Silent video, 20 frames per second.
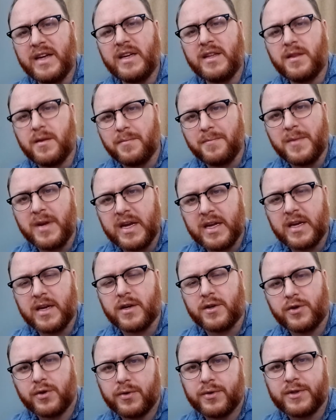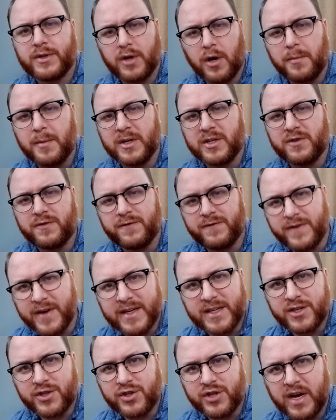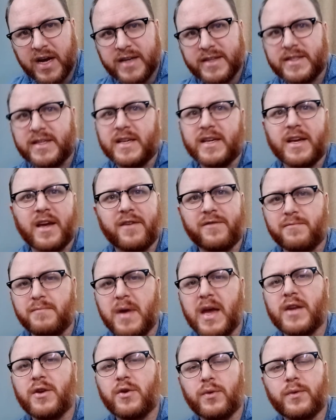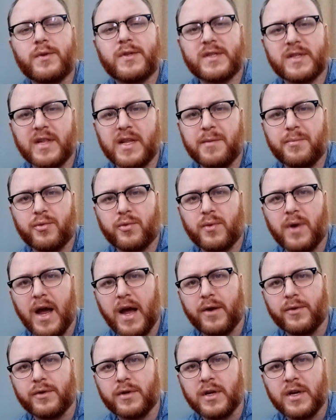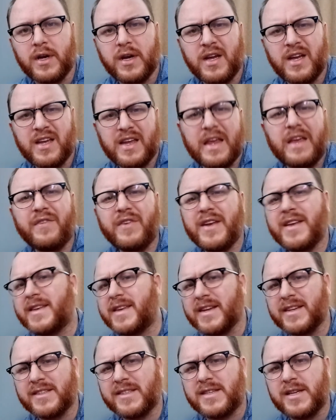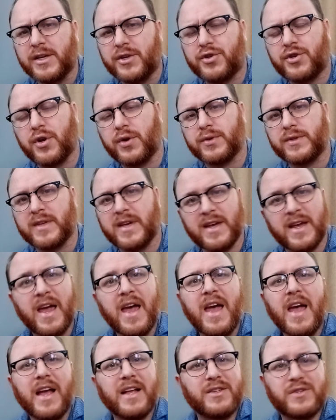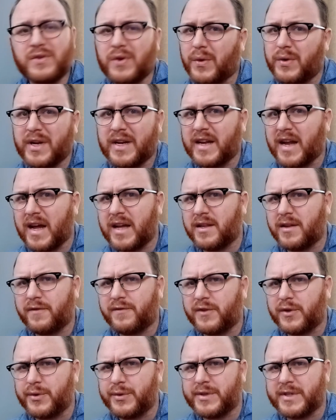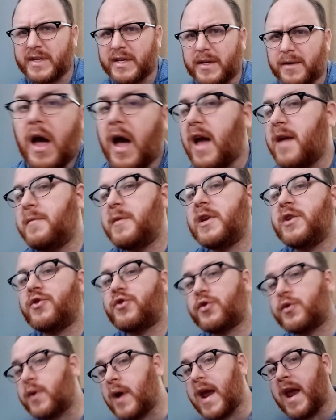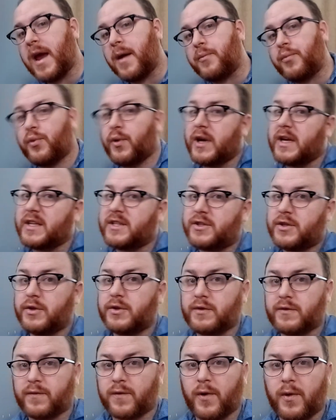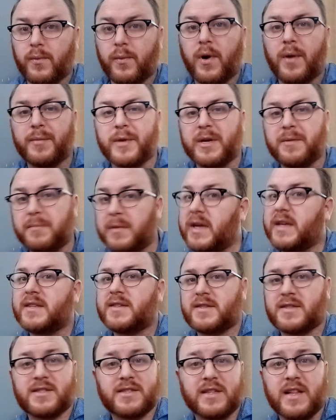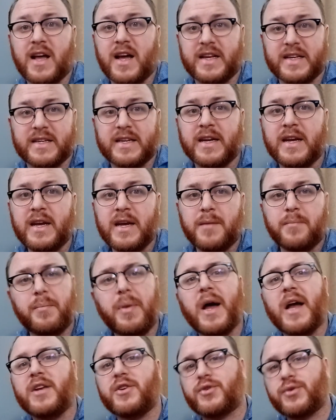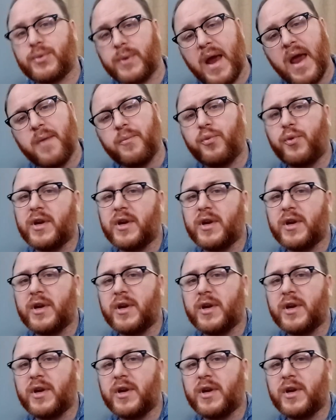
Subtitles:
did the media do so much fetishizing of men who sleep around? Even Disney shows it, and so did I Love Lucy. I mean, tramp when it's used for a woman means slut, but tramp